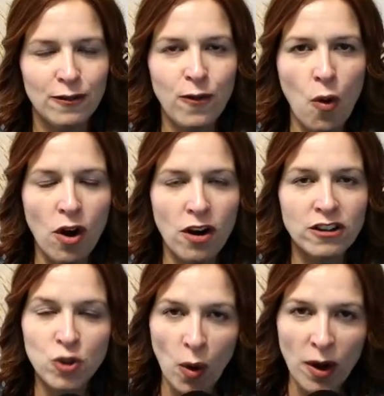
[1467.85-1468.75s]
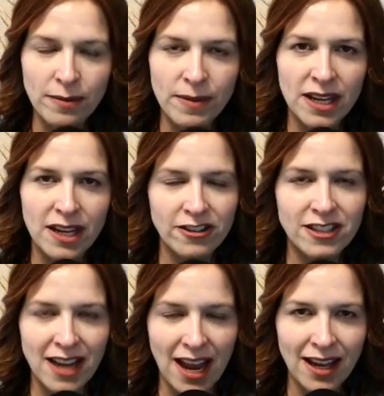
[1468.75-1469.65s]
for joining me here
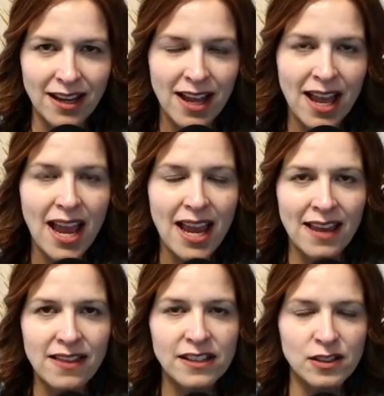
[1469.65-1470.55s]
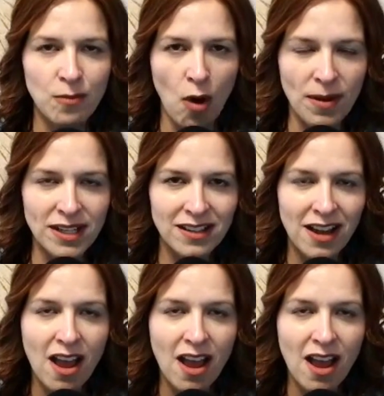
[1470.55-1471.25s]
today in this moment.